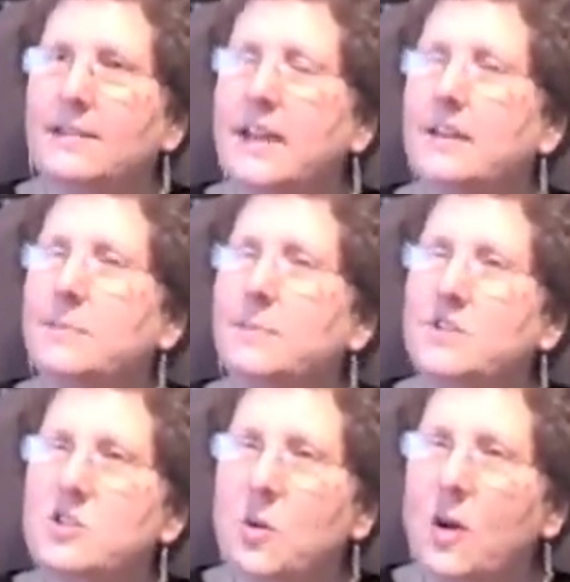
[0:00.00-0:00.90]
tend to be
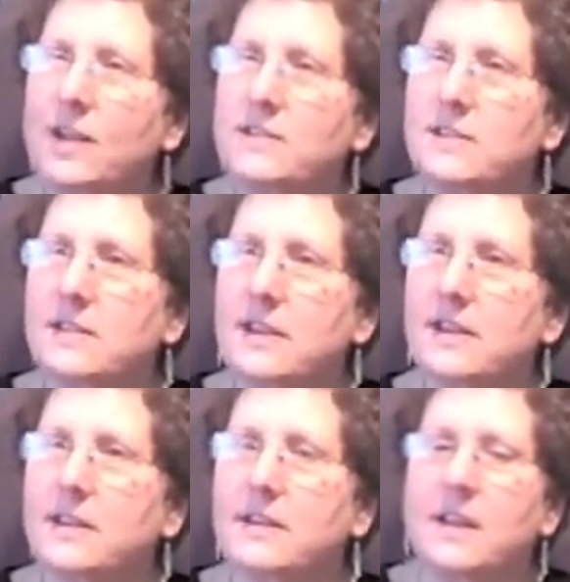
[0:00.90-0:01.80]
so
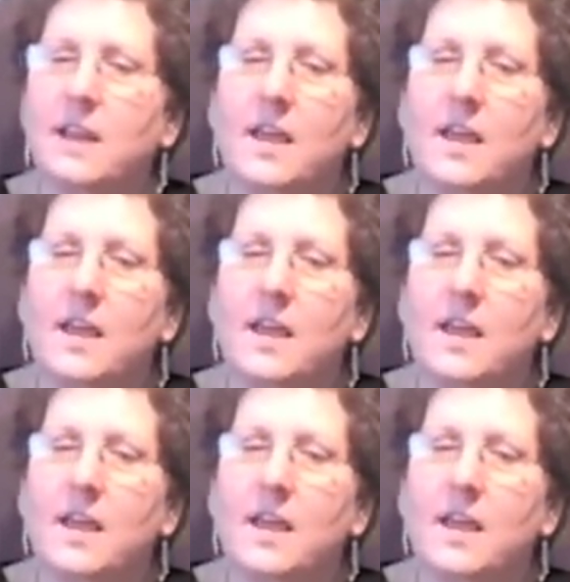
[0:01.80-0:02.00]
isolated